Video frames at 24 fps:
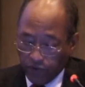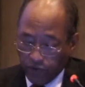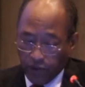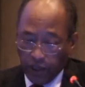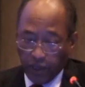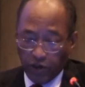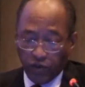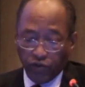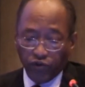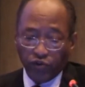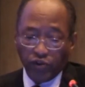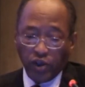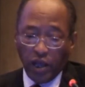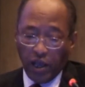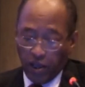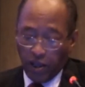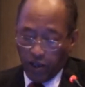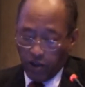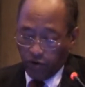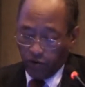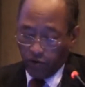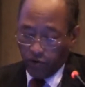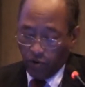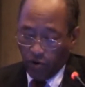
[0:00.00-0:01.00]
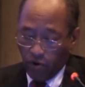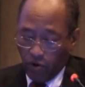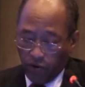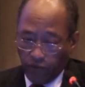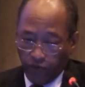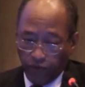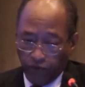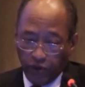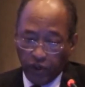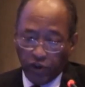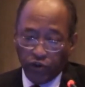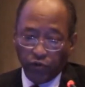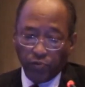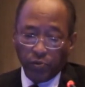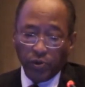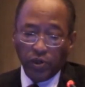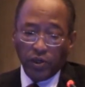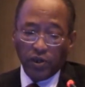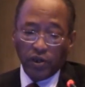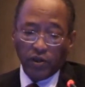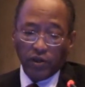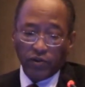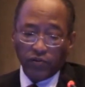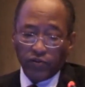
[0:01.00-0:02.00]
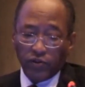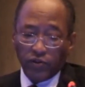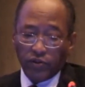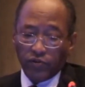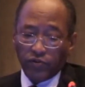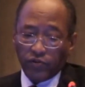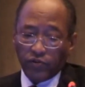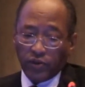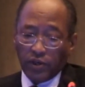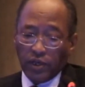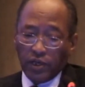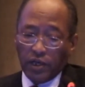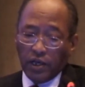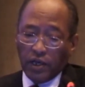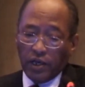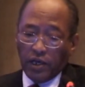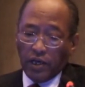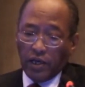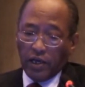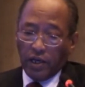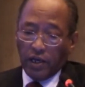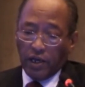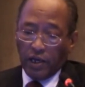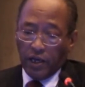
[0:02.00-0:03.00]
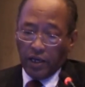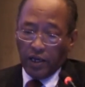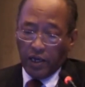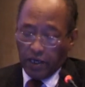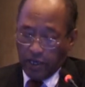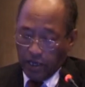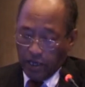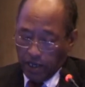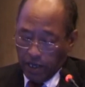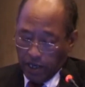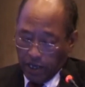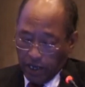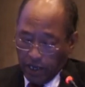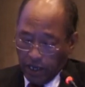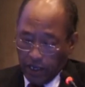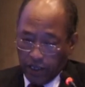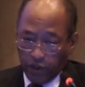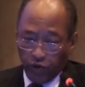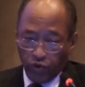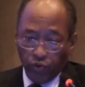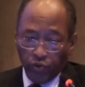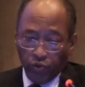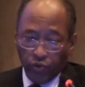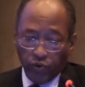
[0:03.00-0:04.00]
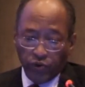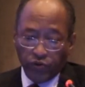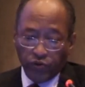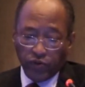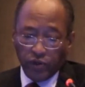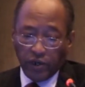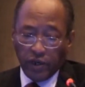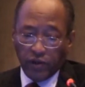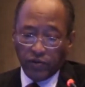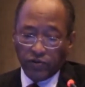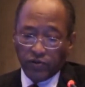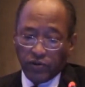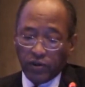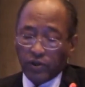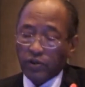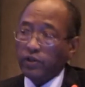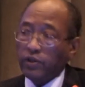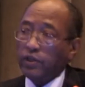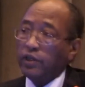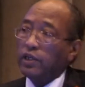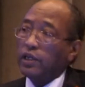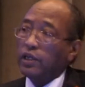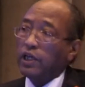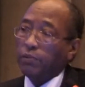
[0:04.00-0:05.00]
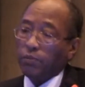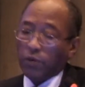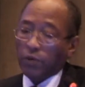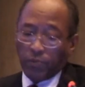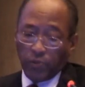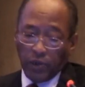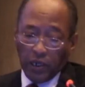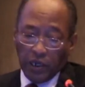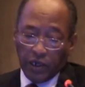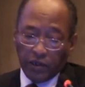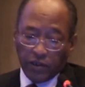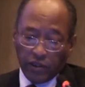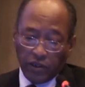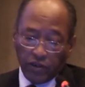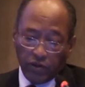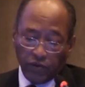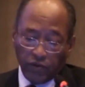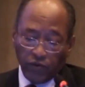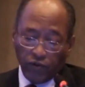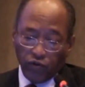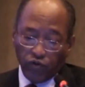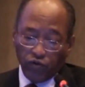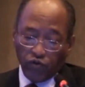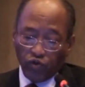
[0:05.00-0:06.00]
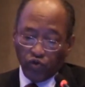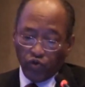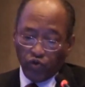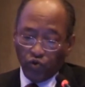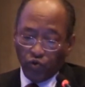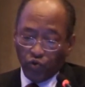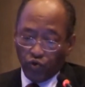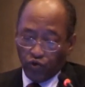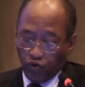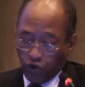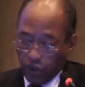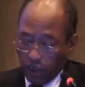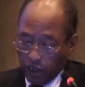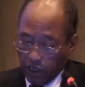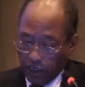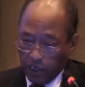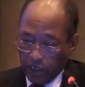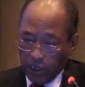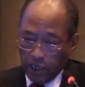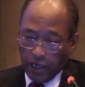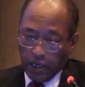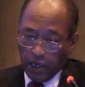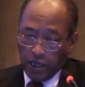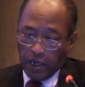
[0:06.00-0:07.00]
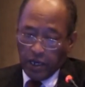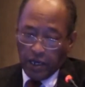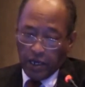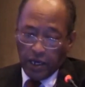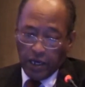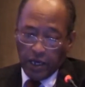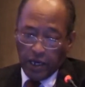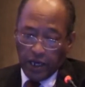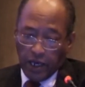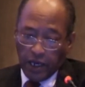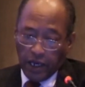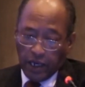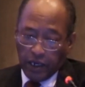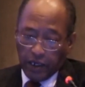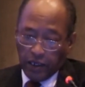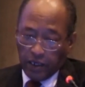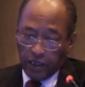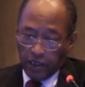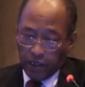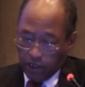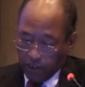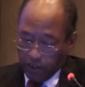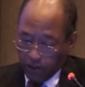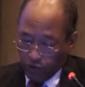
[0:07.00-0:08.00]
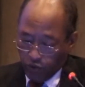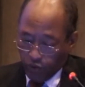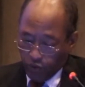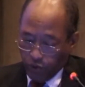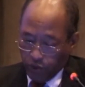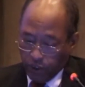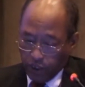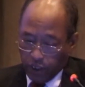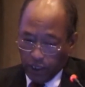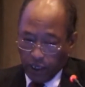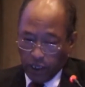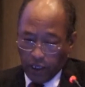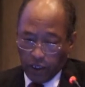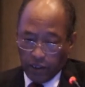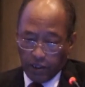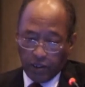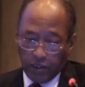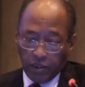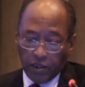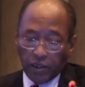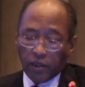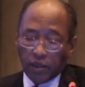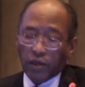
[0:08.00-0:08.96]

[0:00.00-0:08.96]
the exchange of experiences and to strengthen the capabilities of the institution, and to create